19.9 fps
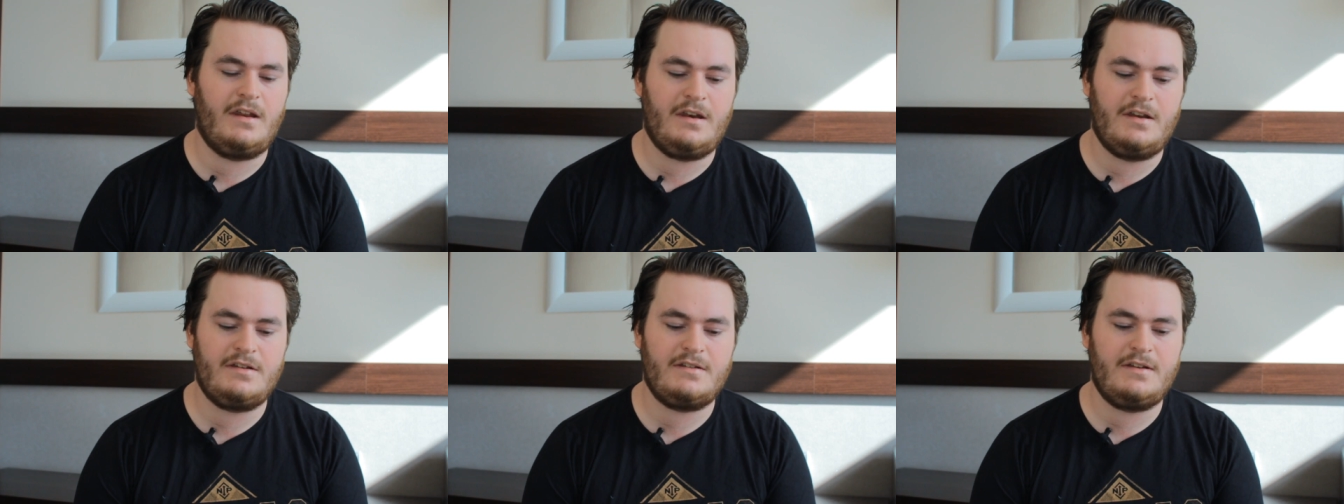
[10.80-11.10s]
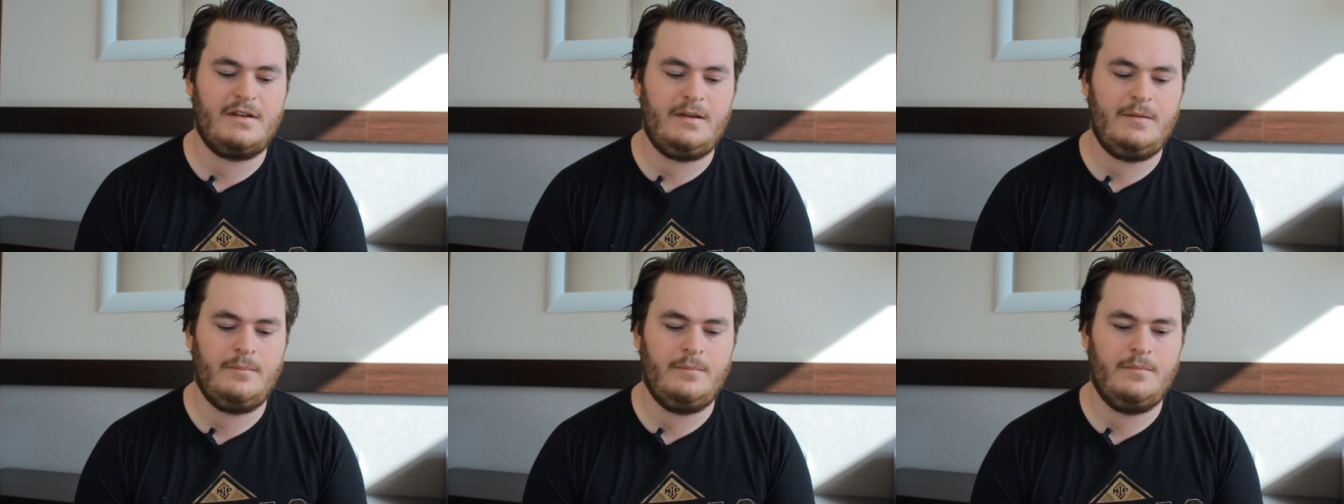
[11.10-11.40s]
a Danish
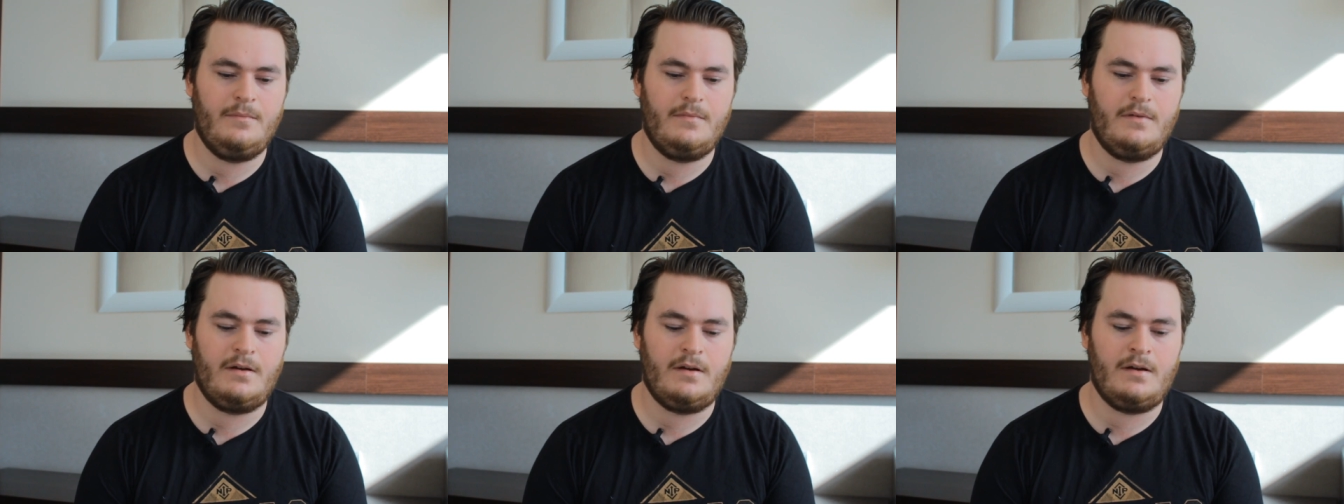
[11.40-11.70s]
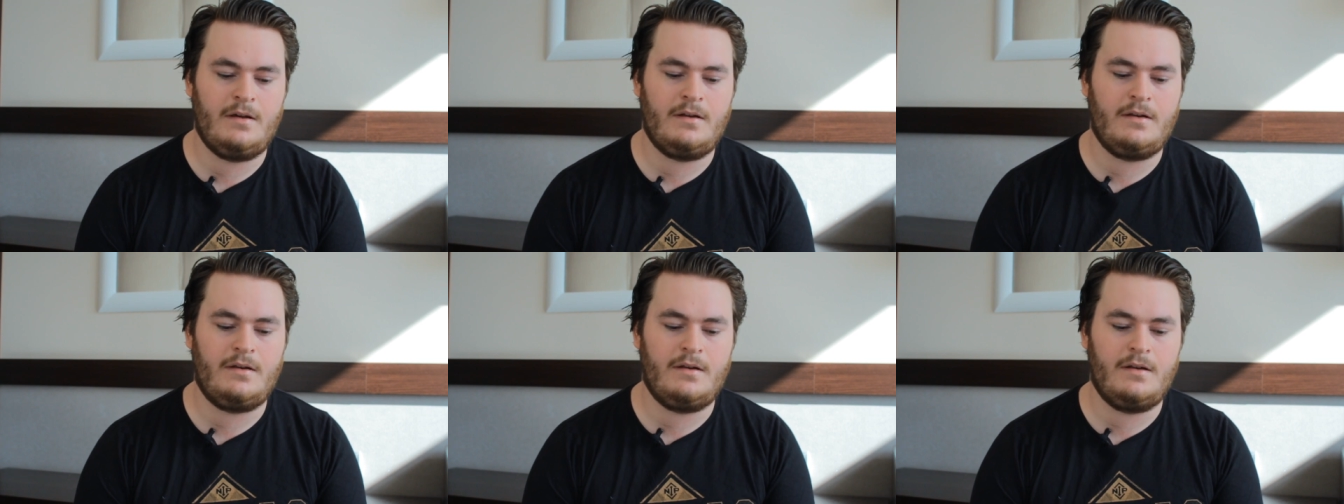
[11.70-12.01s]
team,
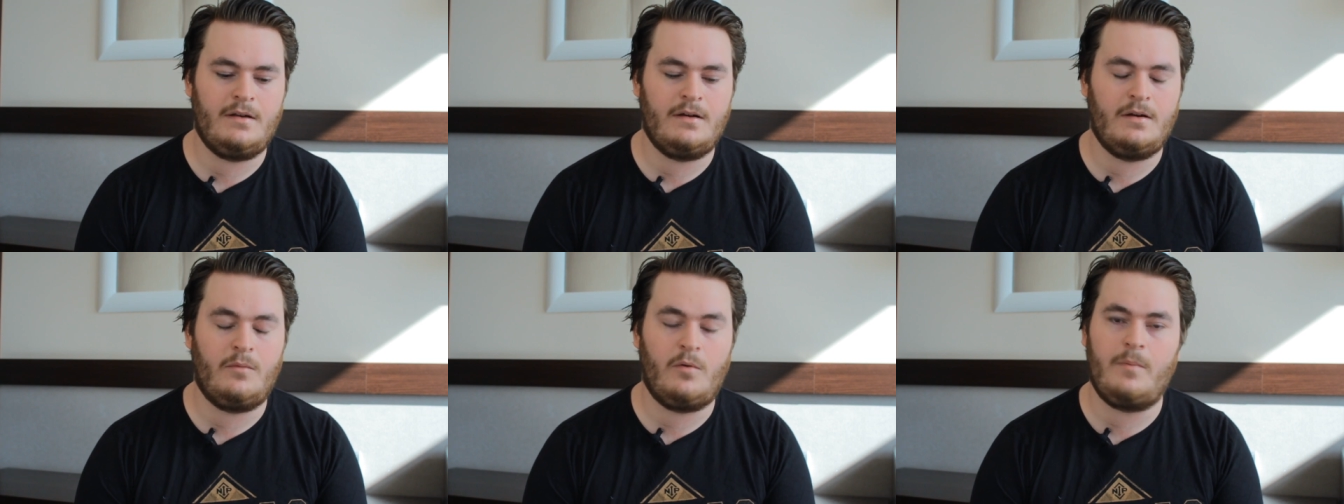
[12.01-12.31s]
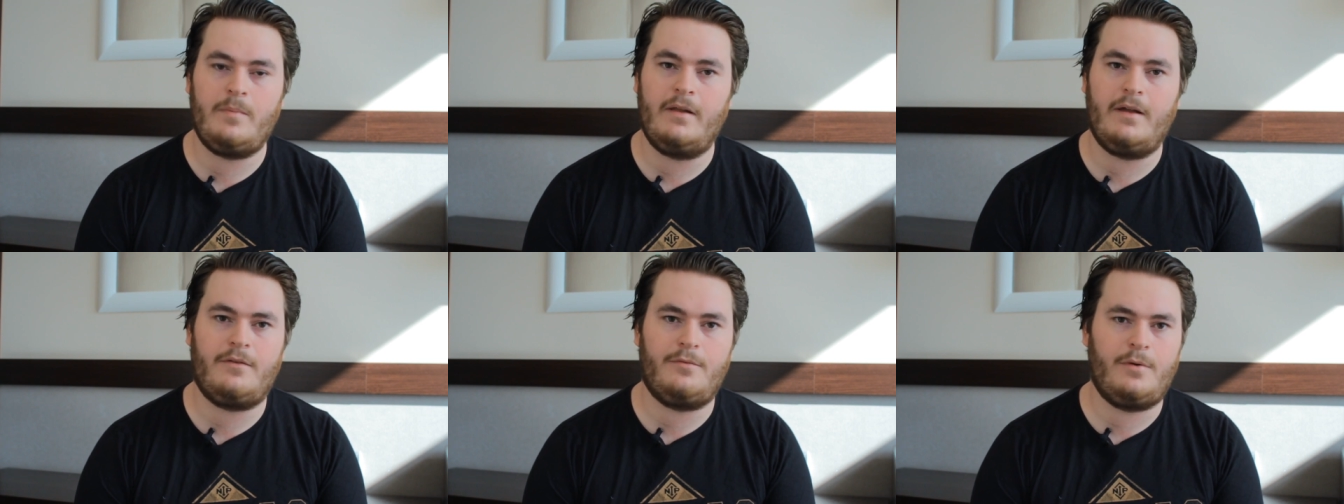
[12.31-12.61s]
and uh,
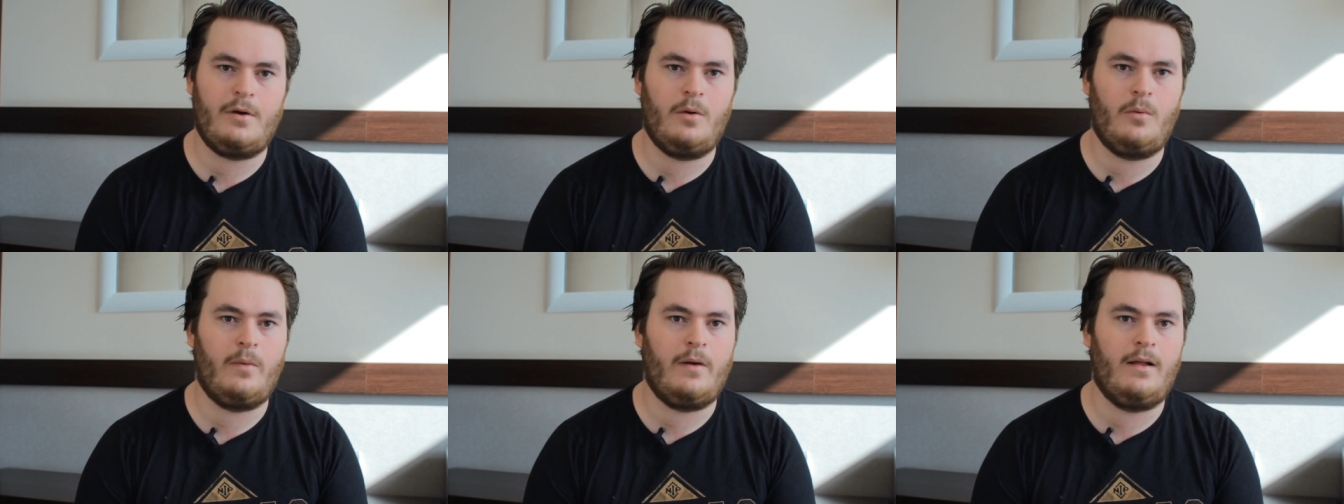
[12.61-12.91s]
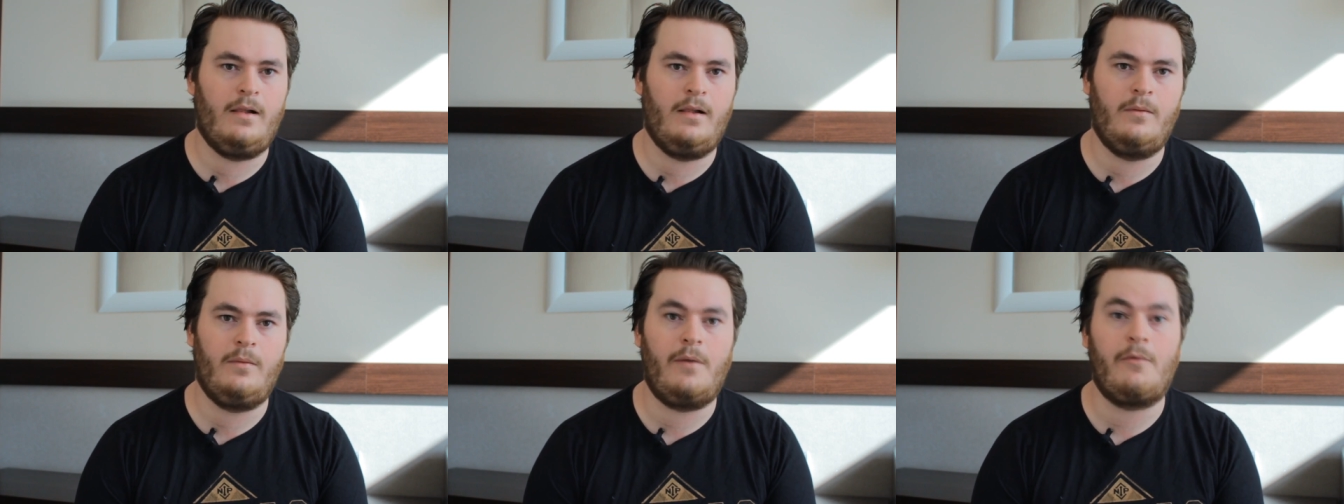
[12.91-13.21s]
we played really
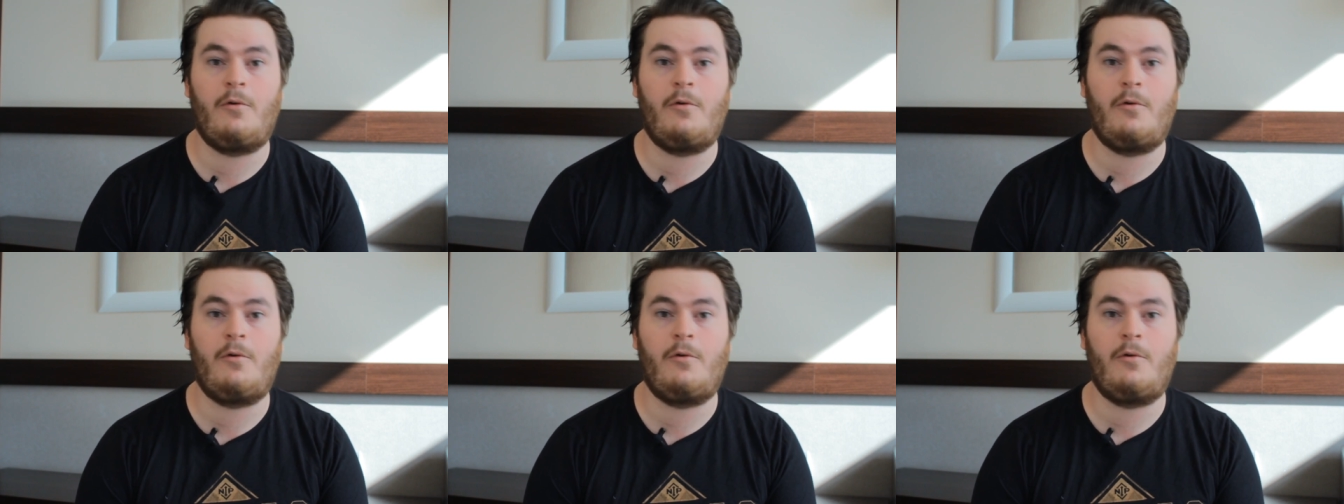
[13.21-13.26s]
well.